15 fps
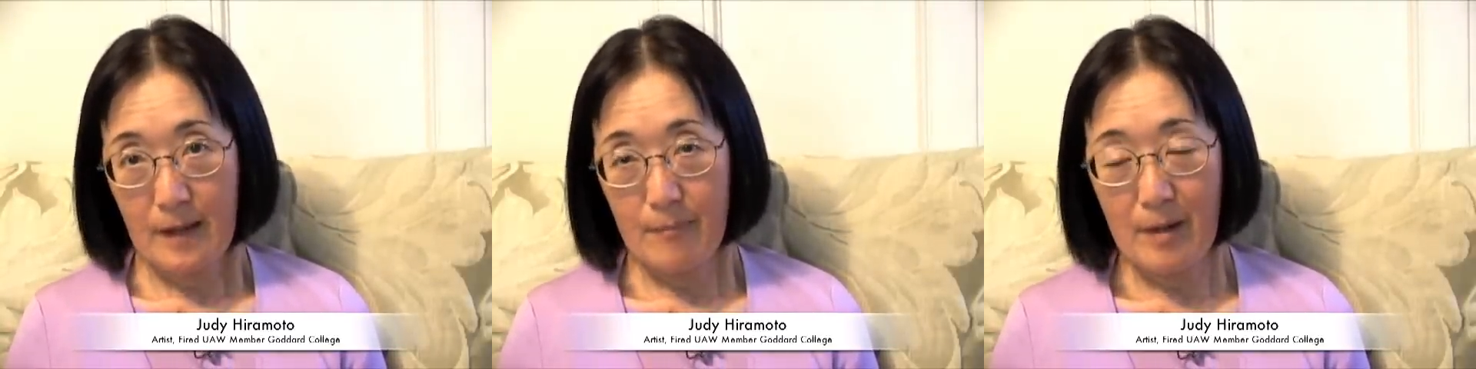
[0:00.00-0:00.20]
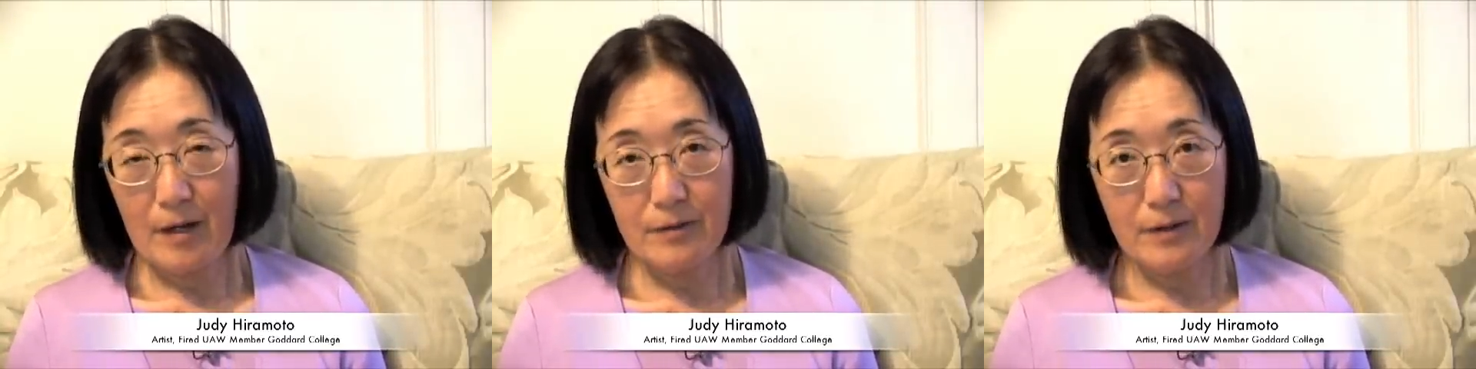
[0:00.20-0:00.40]

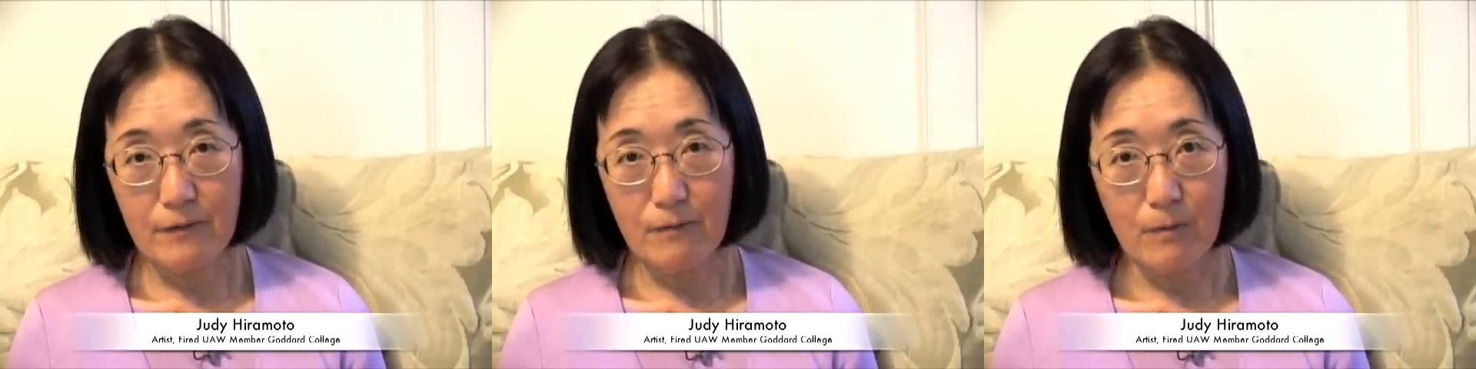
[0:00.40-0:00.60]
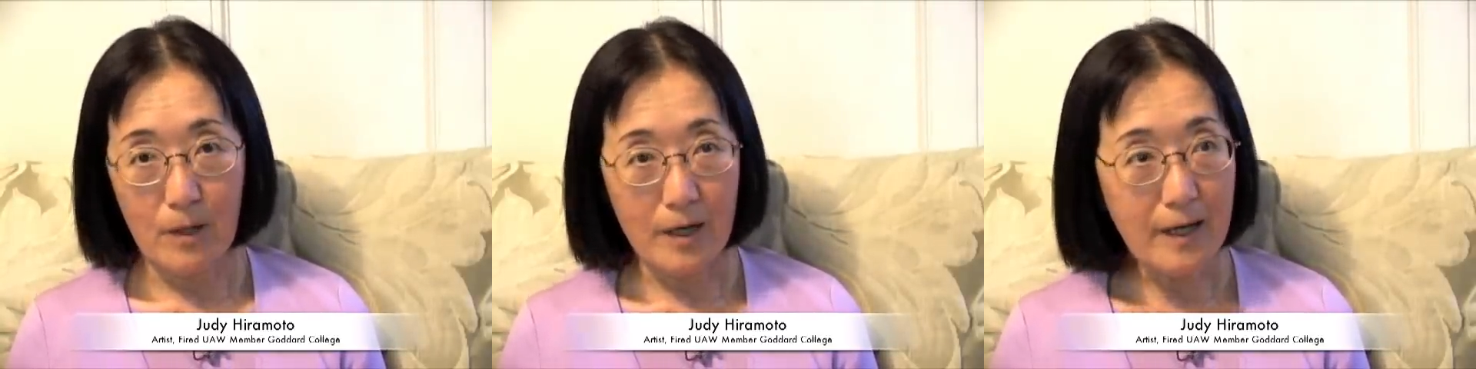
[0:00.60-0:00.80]
amount
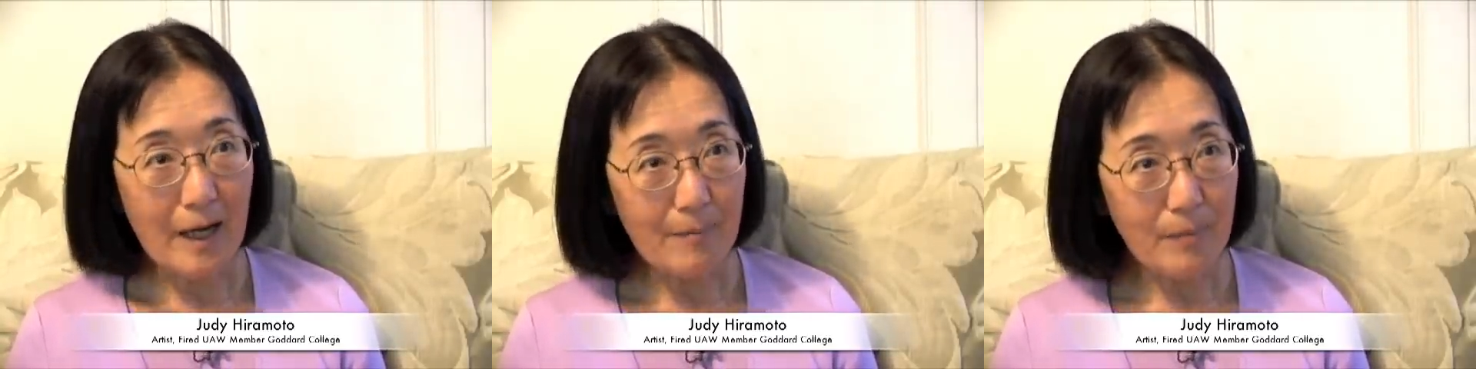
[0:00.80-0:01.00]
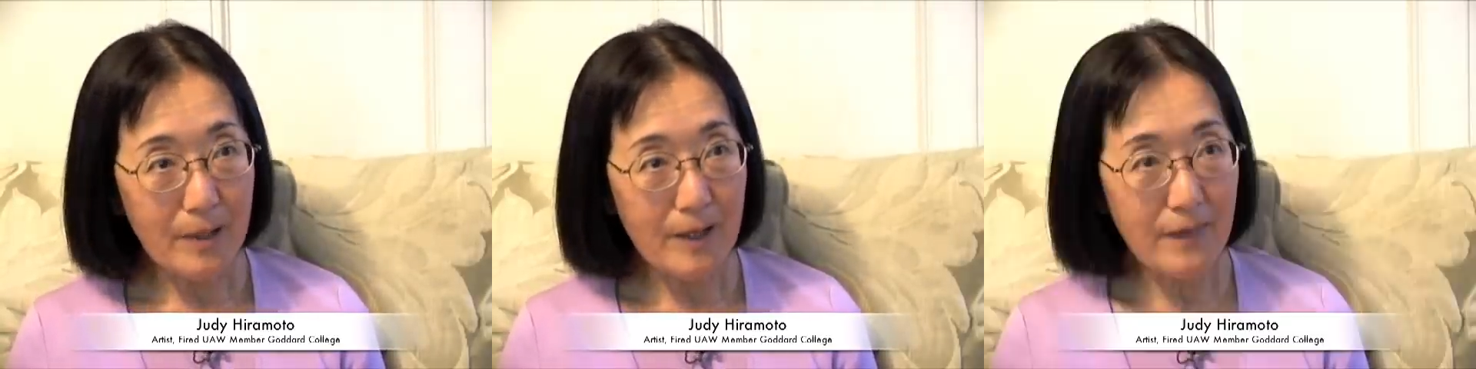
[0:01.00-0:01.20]
of work
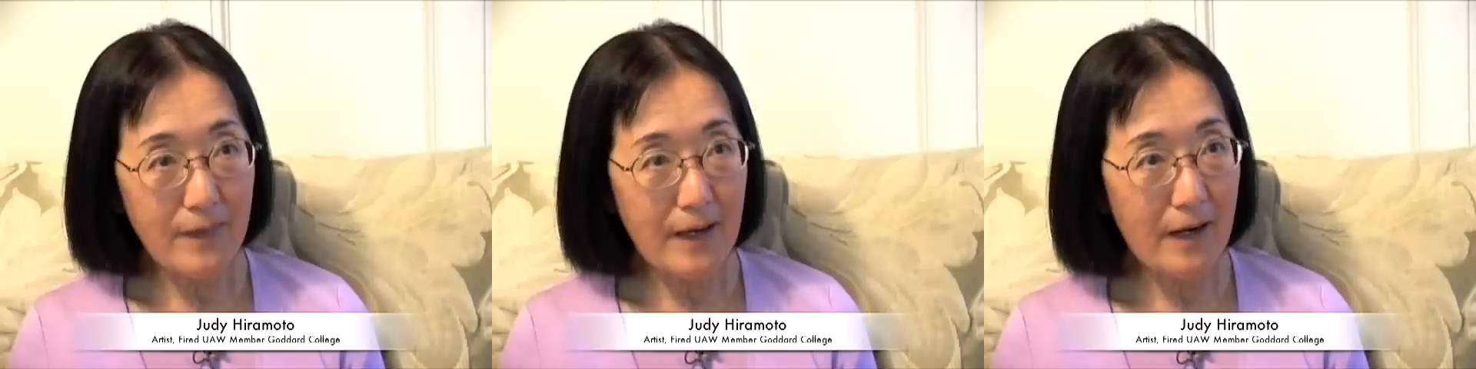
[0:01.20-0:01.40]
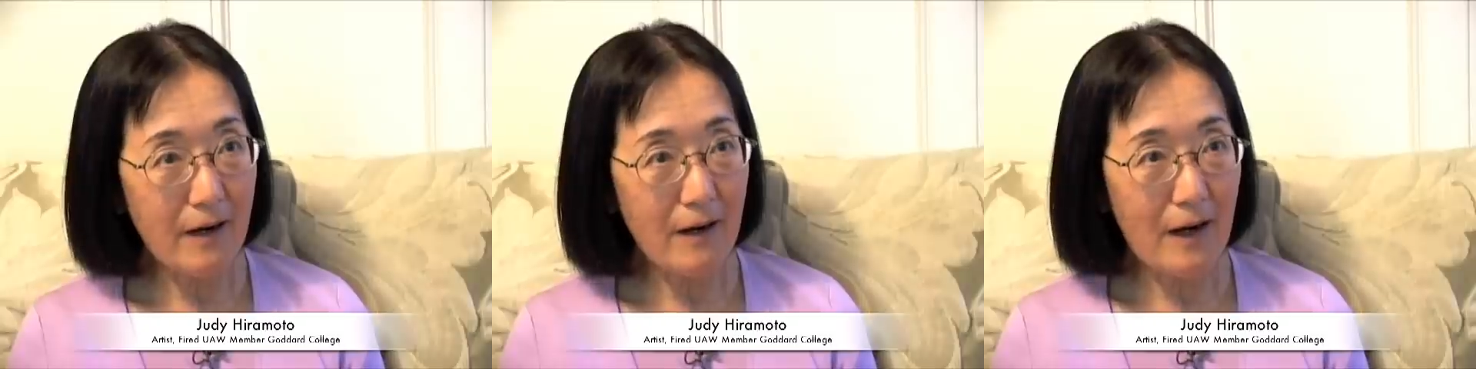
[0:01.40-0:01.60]
I put in
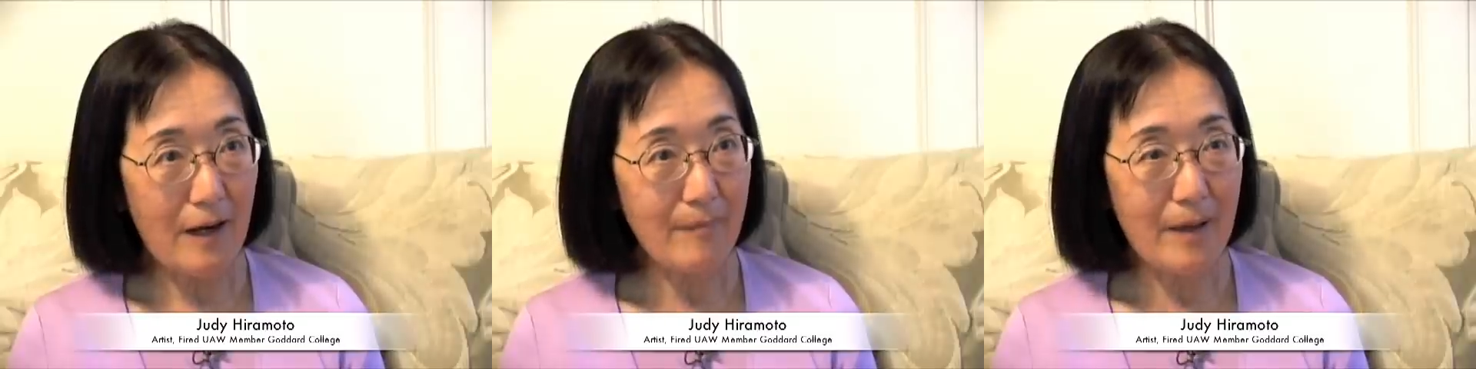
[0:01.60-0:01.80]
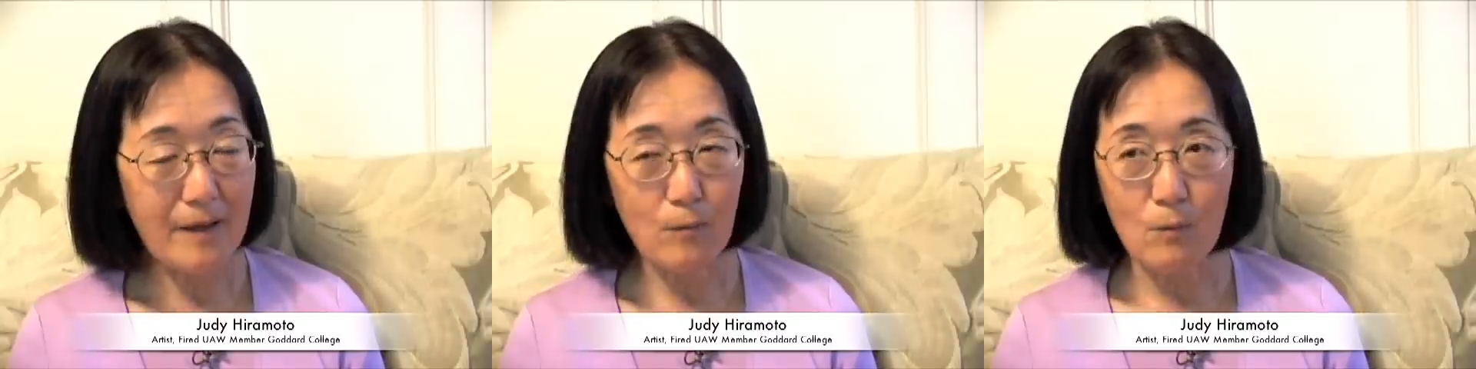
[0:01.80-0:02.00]
there.
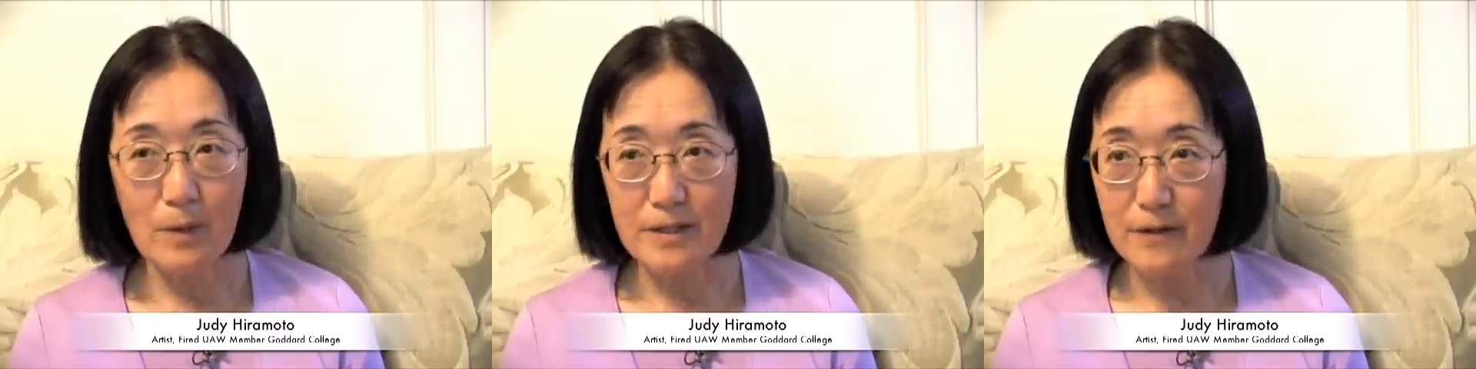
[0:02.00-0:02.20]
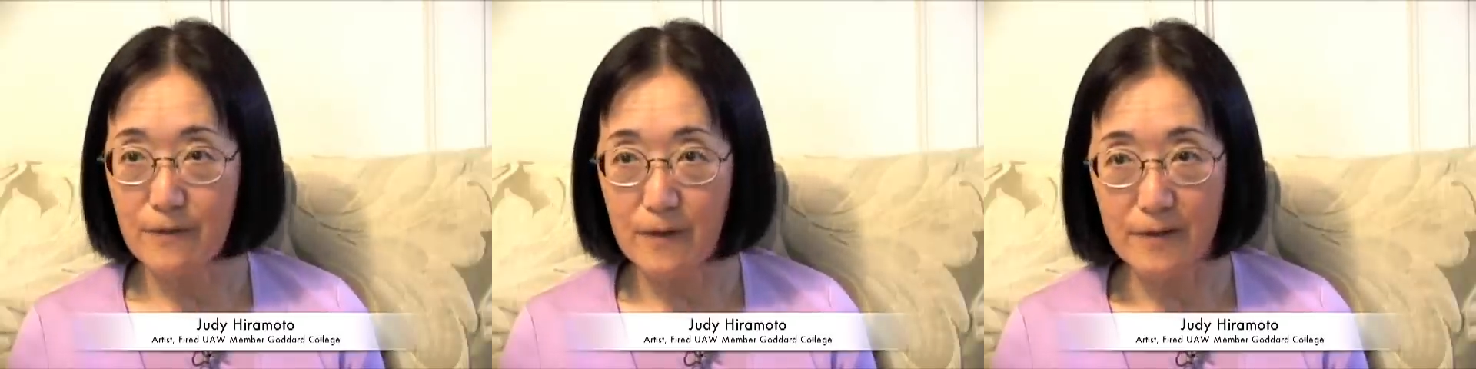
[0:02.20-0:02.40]
I met
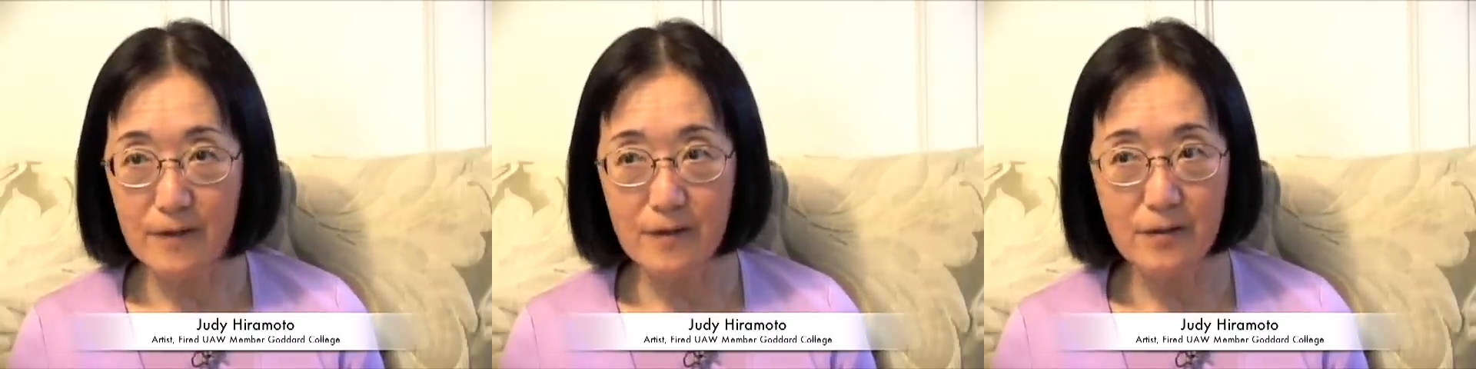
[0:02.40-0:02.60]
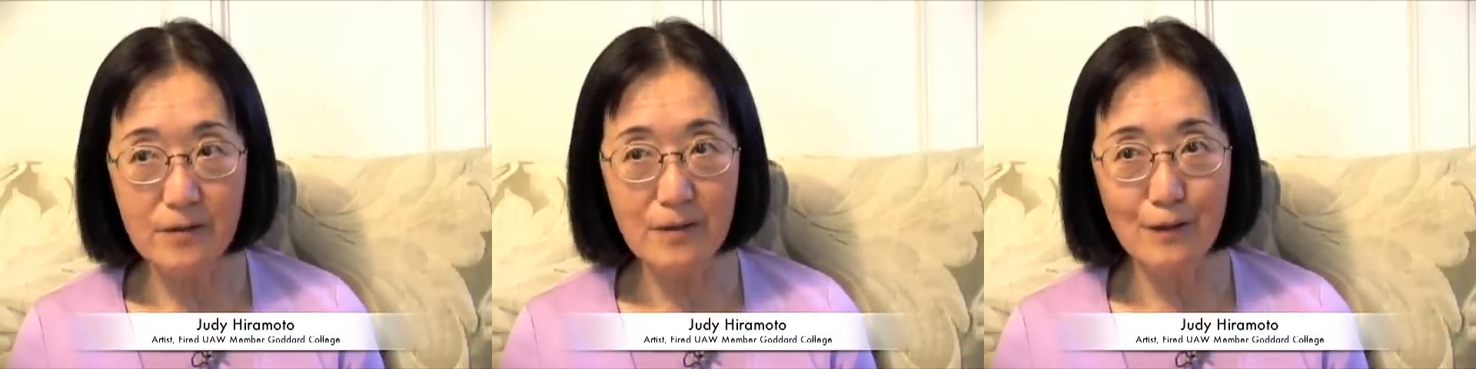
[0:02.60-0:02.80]
wonderful
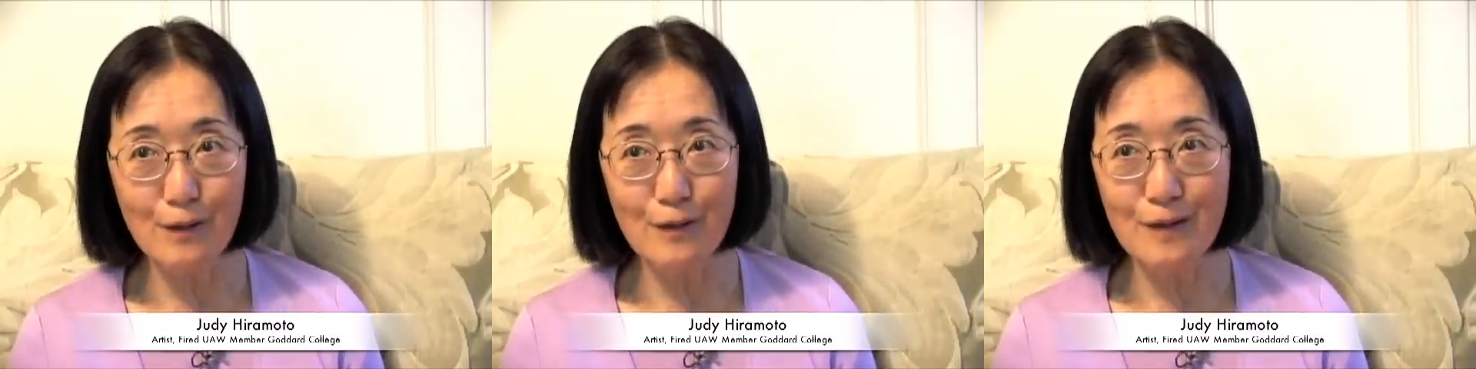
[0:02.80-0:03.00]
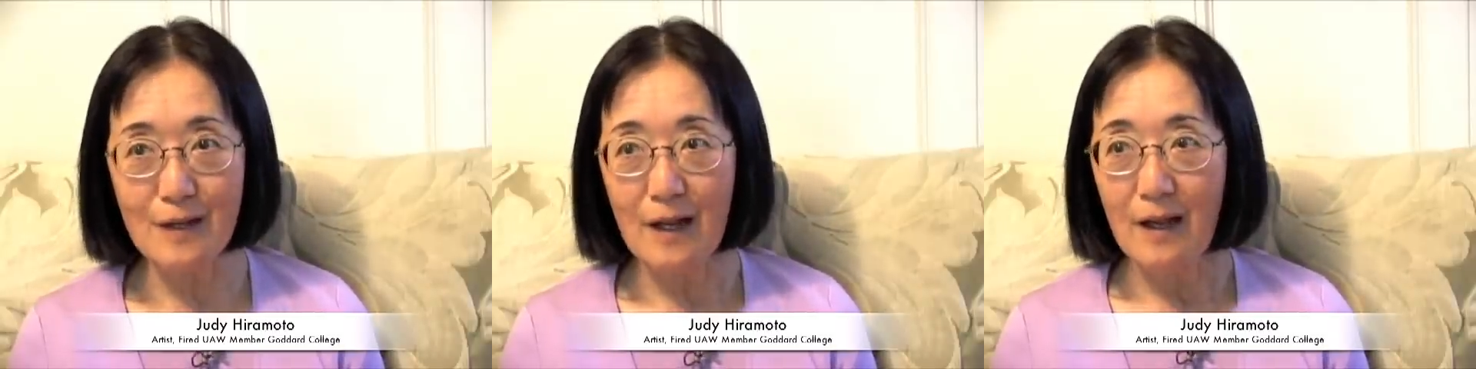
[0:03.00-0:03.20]

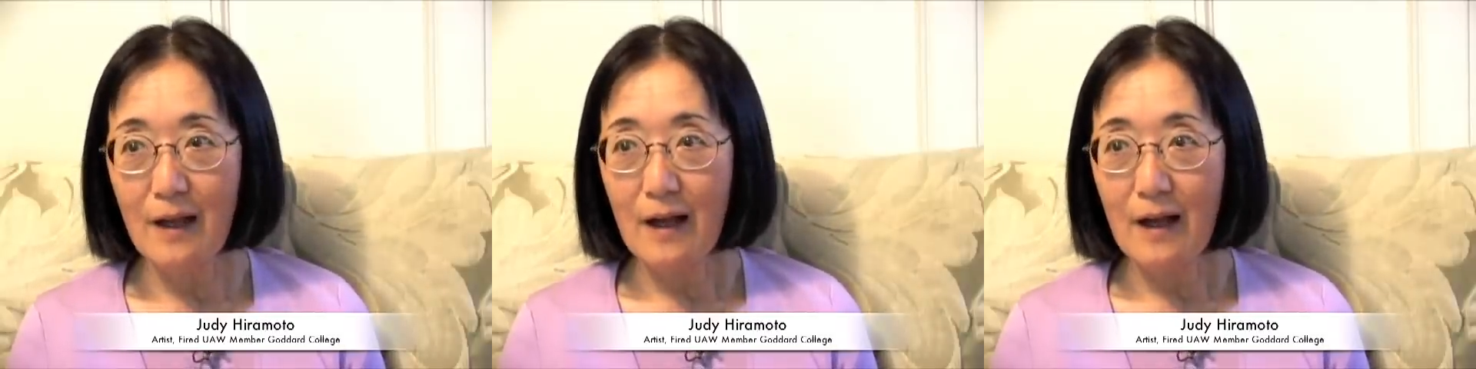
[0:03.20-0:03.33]
students.